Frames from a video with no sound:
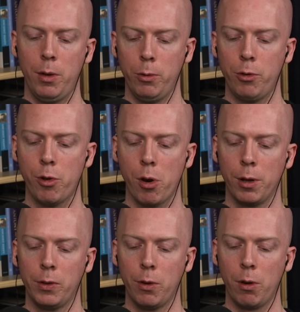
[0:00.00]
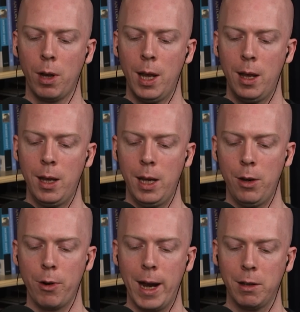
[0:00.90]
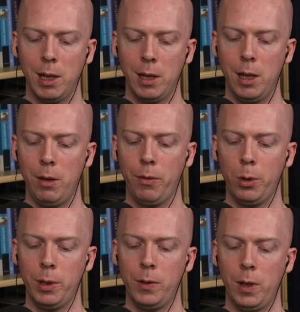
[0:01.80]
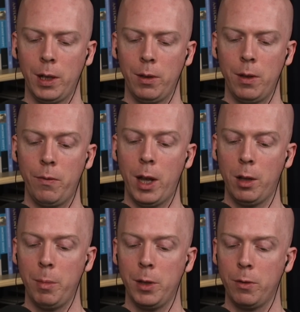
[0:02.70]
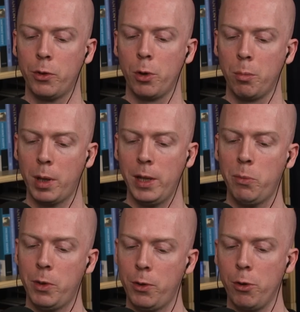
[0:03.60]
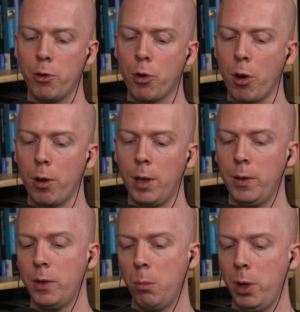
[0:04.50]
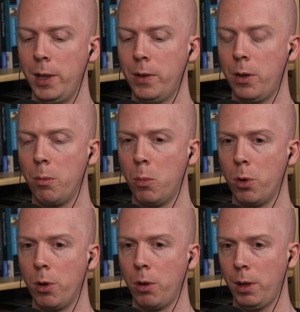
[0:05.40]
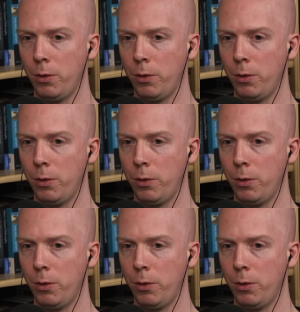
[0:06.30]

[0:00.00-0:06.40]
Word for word: And those charts are interacting and influencing the development of certain placements in your chart in some ways that are more